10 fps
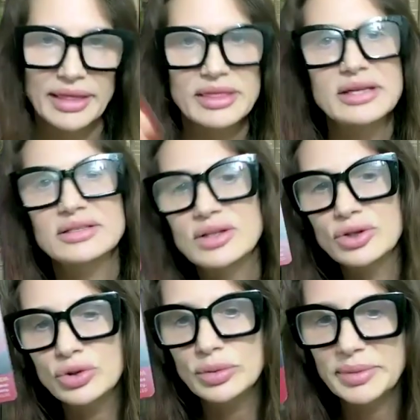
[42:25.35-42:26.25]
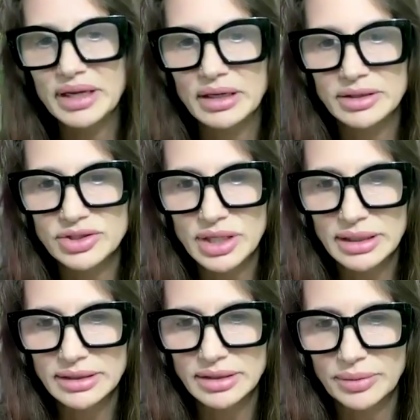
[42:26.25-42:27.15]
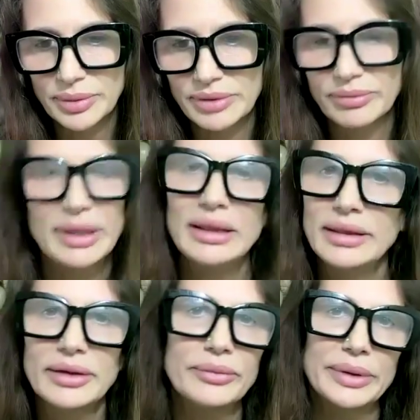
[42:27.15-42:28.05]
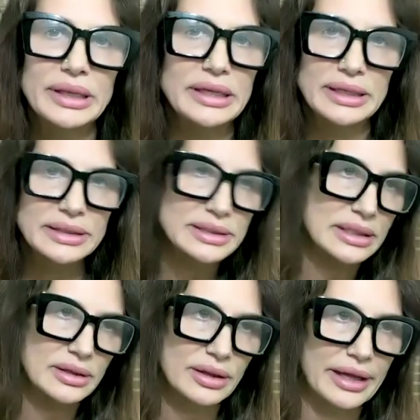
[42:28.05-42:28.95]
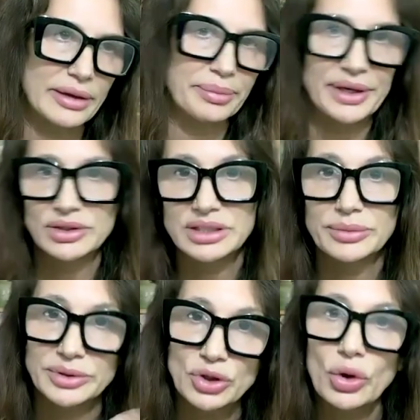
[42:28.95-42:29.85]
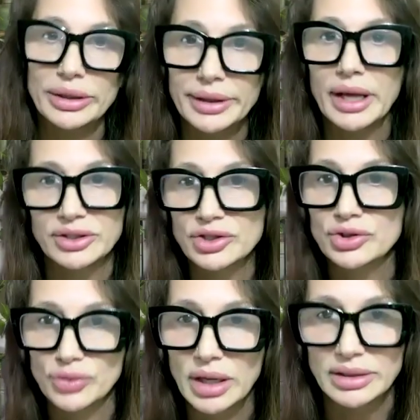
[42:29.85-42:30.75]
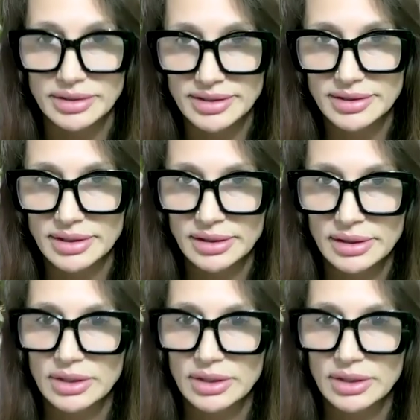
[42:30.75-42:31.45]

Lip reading: there's a looming agenda when really there really isn't, like because they were taught not to trust.